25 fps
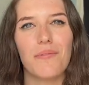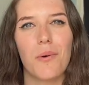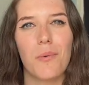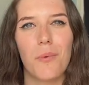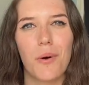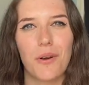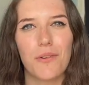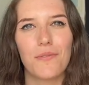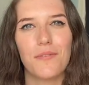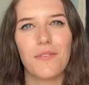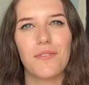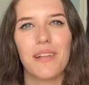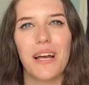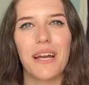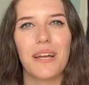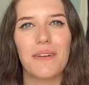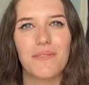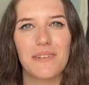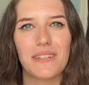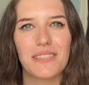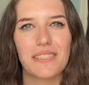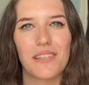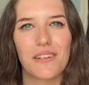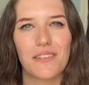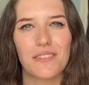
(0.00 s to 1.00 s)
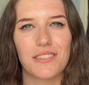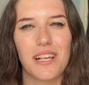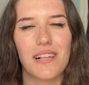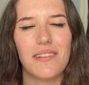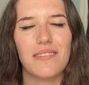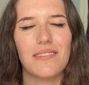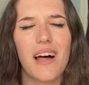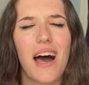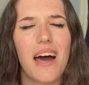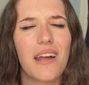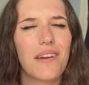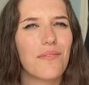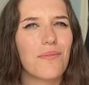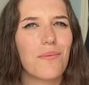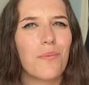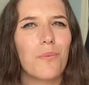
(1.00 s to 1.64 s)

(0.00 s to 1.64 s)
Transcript: A Wonderful Life is there's a lot of